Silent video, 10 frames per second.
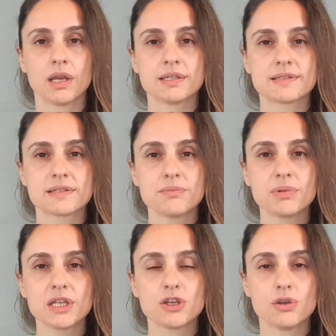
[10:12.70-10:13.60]
and
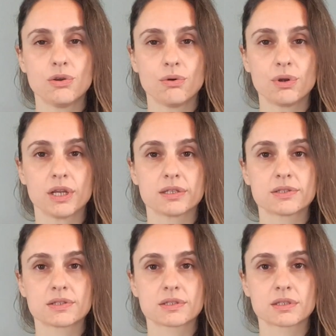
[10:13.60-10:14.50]
simply
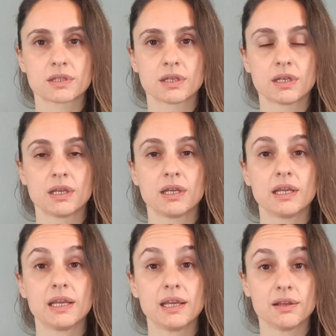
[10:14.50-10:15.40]
notice
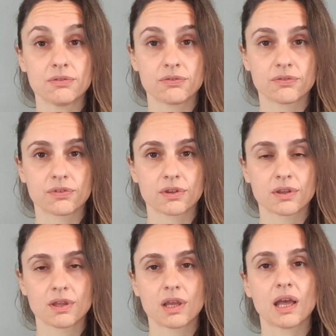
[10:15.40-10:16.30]
if
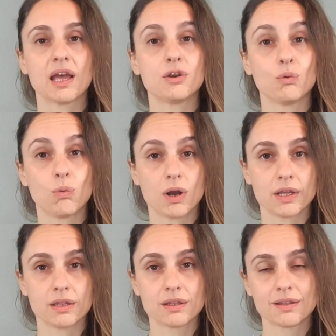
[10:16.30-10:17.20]
and
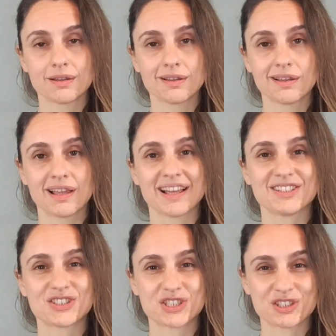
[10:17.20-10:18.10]
what
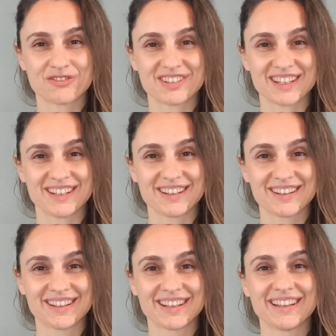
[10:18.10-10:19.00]
has shifted
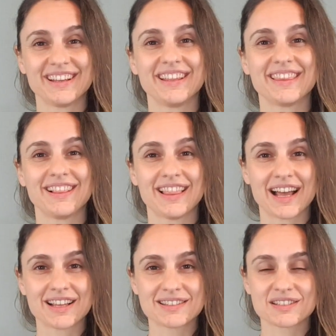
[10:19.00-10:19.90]
in the
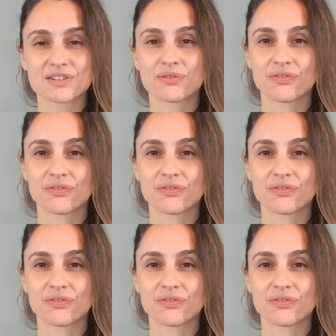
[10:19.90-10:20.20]
last